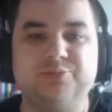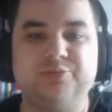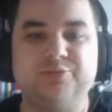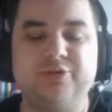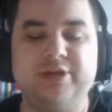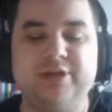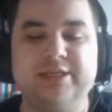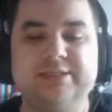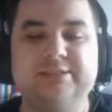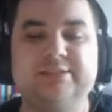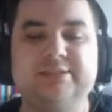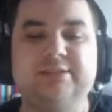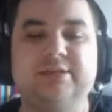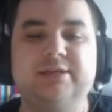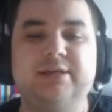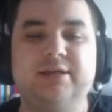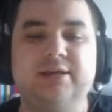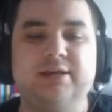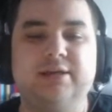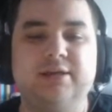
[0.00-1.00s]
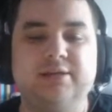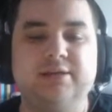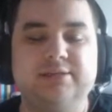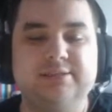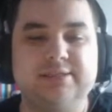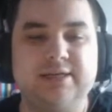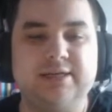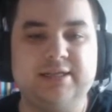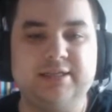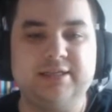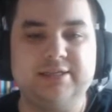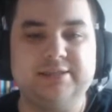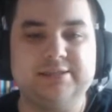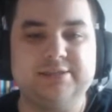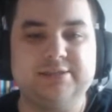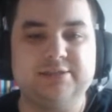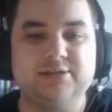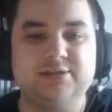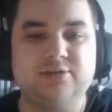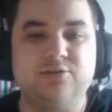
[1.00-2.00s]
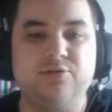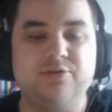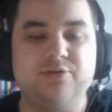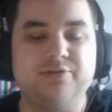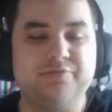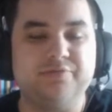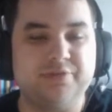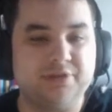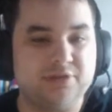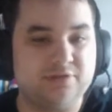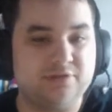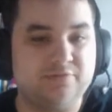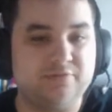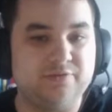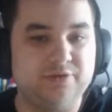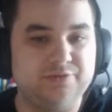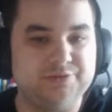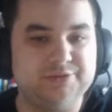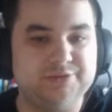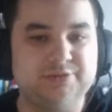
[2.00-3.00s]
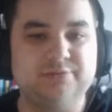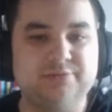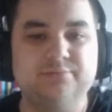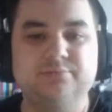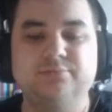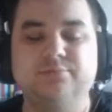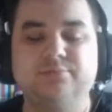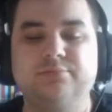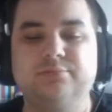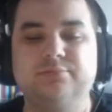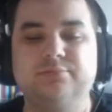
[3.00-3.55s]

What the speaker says: suppress, silence, or even confuse.